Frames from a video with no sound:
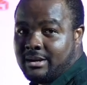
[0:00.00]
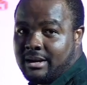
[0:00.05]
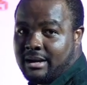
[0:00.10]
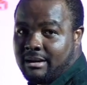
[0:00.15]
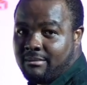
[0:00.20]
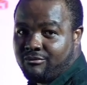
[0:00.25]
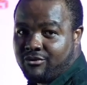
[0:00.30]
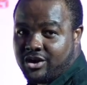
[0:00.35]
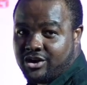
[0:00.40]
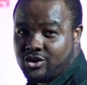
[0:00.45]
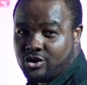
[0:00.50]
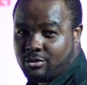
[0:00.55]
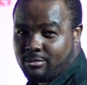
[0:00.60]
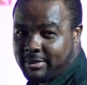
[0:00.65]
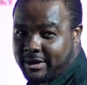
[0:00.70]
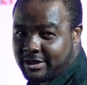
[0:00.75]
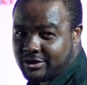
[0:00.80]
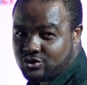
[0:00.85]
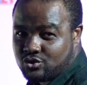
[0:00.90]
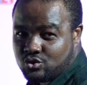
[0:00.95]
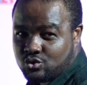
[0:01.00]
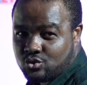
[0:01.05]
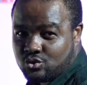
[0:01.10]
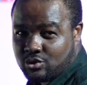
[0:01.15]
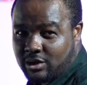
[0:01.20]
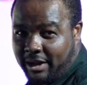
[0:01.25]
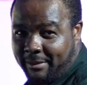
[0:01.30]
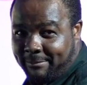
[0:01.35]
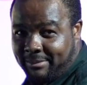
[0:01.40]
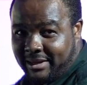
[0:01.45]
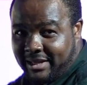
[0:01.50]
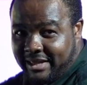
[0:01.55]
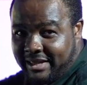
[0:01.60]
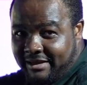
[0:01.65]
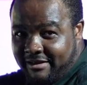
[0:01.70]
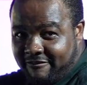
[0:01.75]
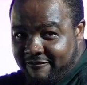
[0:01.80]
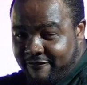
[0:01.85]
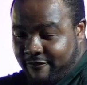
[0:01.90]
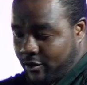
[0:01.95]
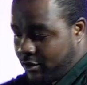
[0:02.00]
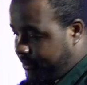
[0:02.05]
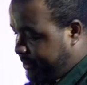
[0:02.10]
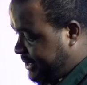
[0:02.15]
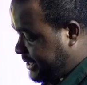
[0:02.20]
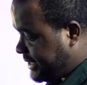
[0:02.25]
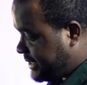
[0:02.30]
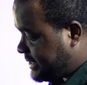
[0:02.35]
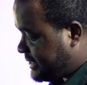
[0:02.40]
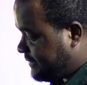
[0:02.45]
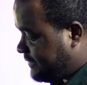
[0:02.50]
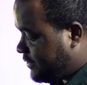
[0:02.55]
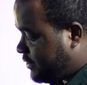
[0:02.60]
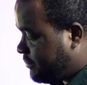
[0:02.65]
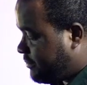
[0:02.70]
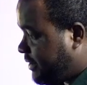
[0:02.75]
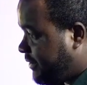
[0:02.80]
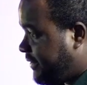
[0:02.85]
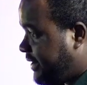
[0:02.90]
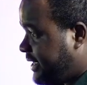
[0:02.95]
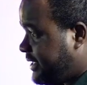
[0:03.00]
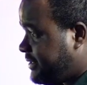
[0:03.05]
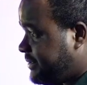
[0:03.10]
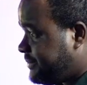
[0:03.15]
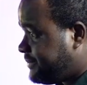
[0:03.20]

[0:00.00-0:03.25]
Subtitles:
I'm ready on my 2. I play a 4 major 7 on my right.